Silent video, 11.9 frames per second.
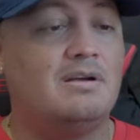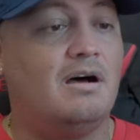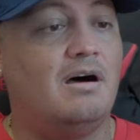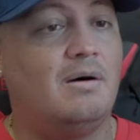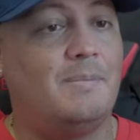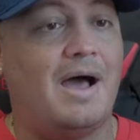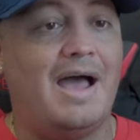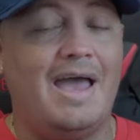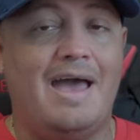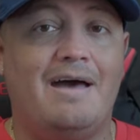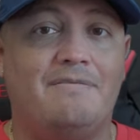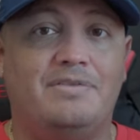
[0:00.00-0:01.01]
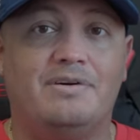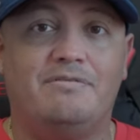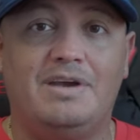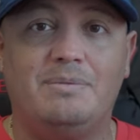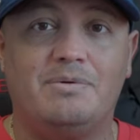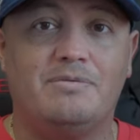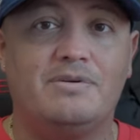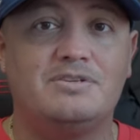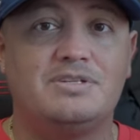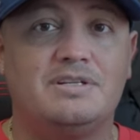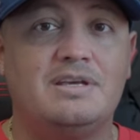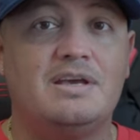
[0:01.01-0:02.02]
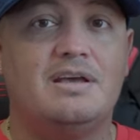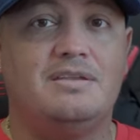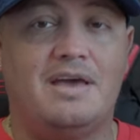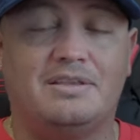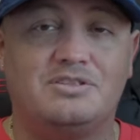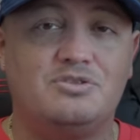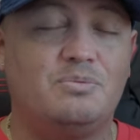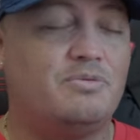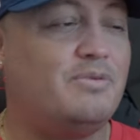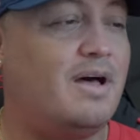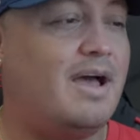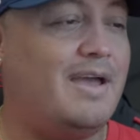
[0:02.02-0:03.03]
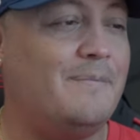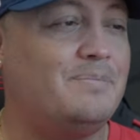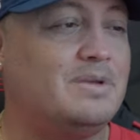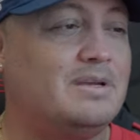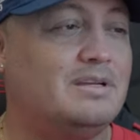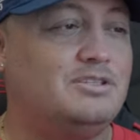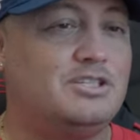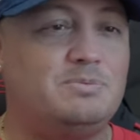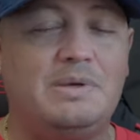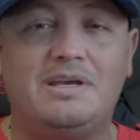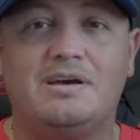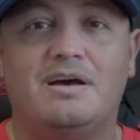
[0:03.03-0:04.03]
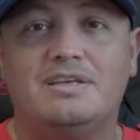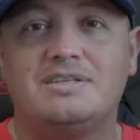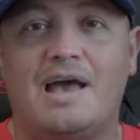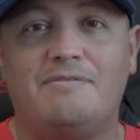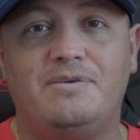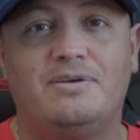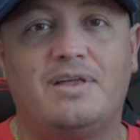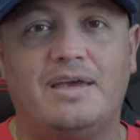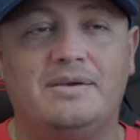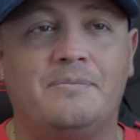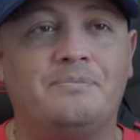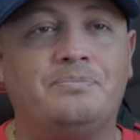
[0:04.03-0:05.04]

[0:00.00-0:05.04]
I have the Vapor version, not the Superfly, just because I feel like